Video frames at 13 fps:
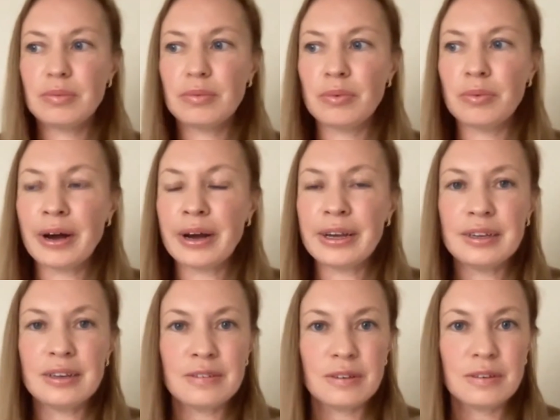why
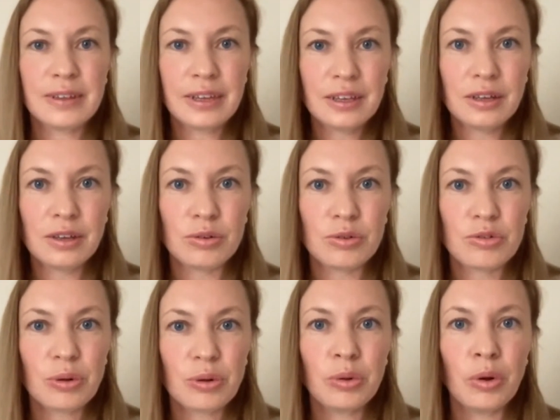is it taking you
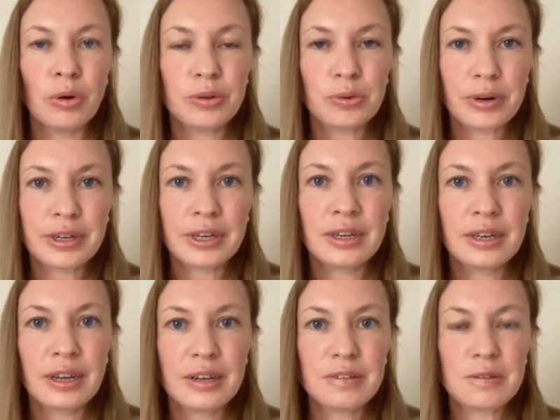so long to
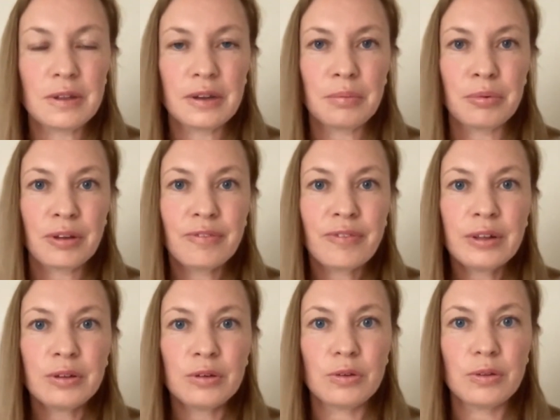recognize that I bring
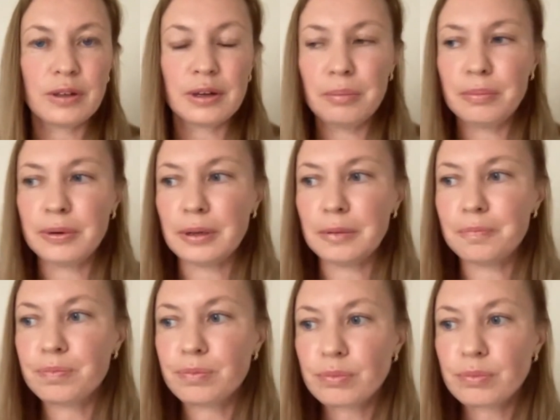value to the company?